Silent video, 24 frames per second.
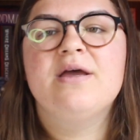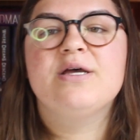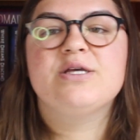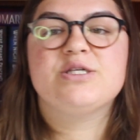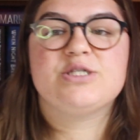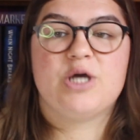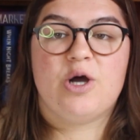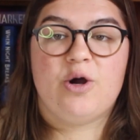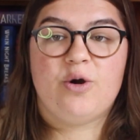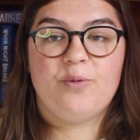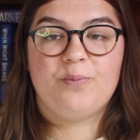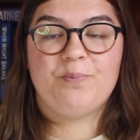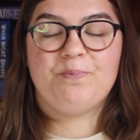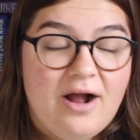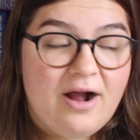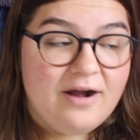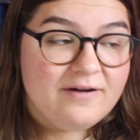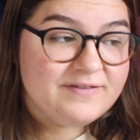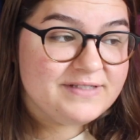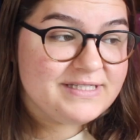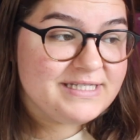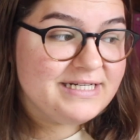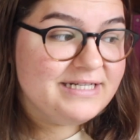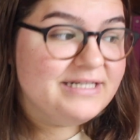So
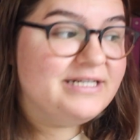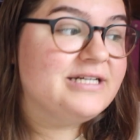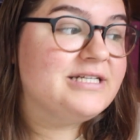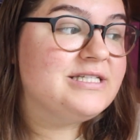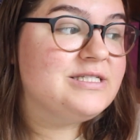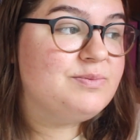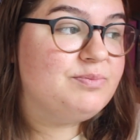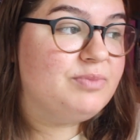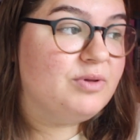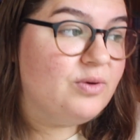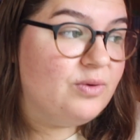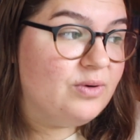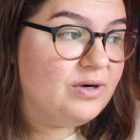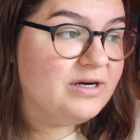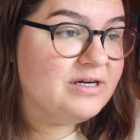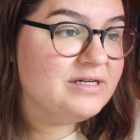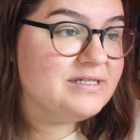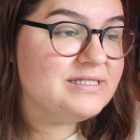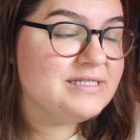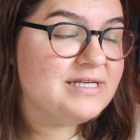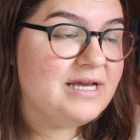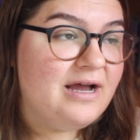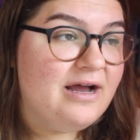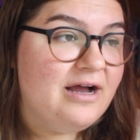obviously it
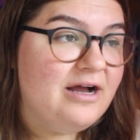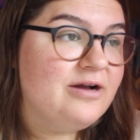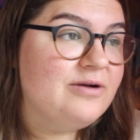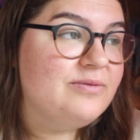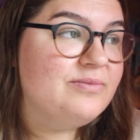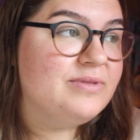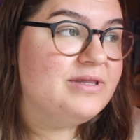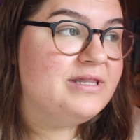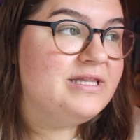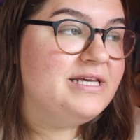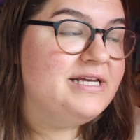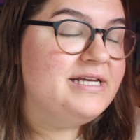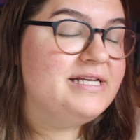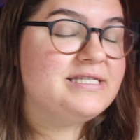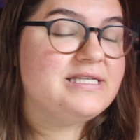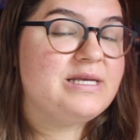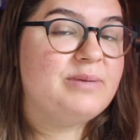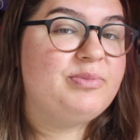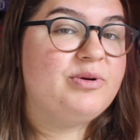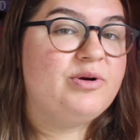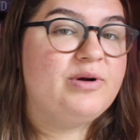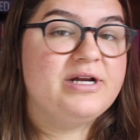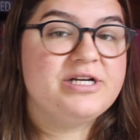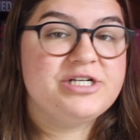explores the
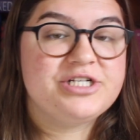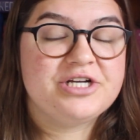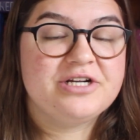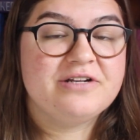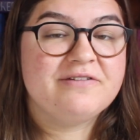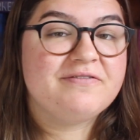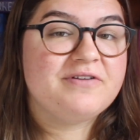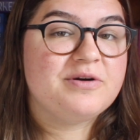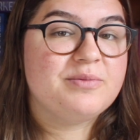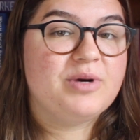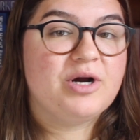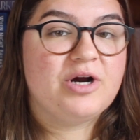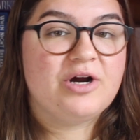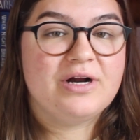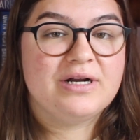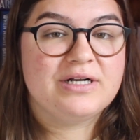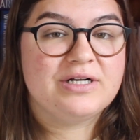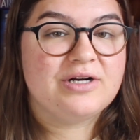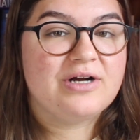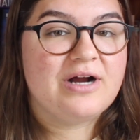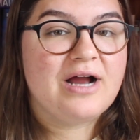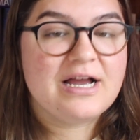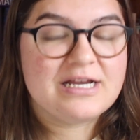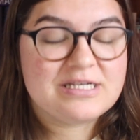separation from her and
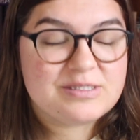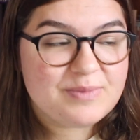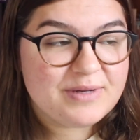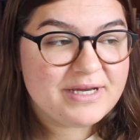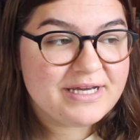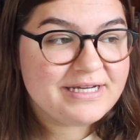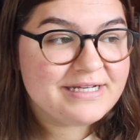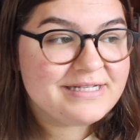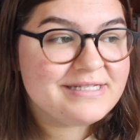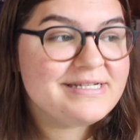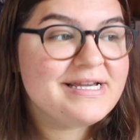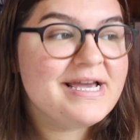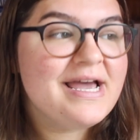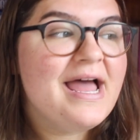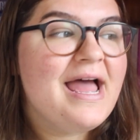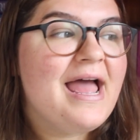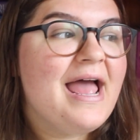her husband.